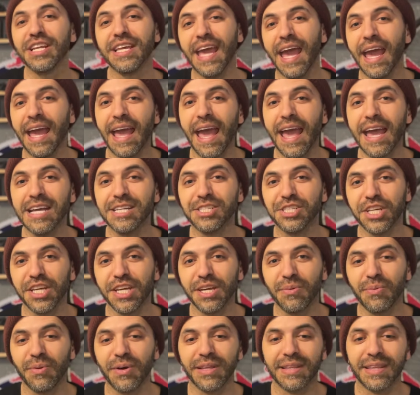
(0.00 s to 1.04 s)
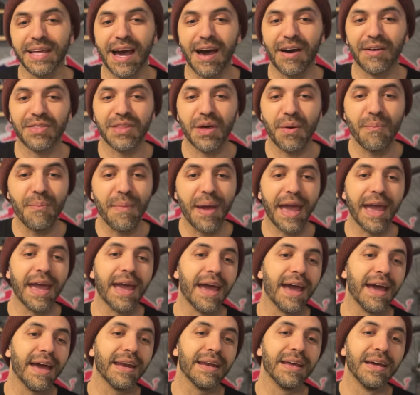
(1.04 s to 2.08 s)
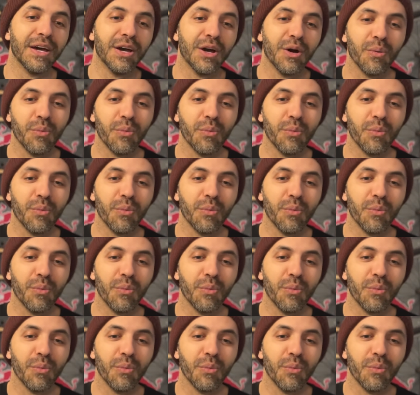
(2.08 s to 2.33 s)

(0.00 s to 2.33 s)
KHE without the man,